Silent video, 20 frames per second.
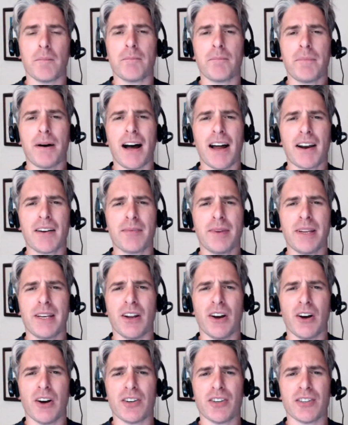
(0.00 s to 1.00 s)
Part of me
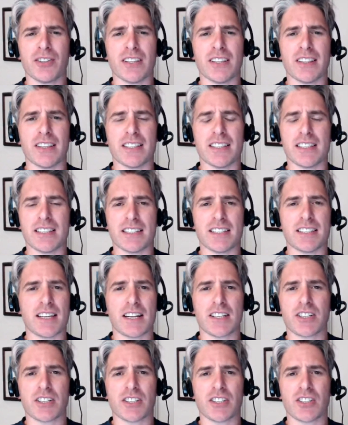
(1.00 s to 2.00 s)
knows that this is
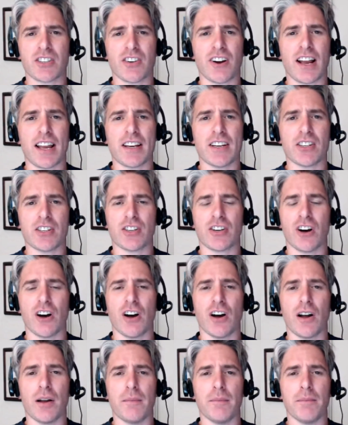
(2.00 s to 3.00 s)
such a strange
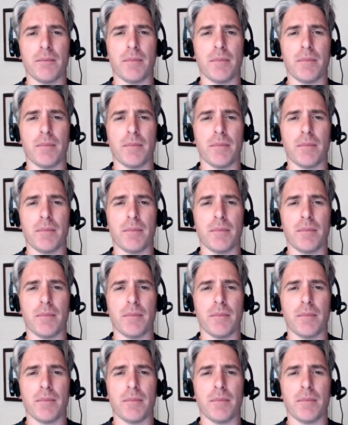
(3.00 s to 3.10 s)
time,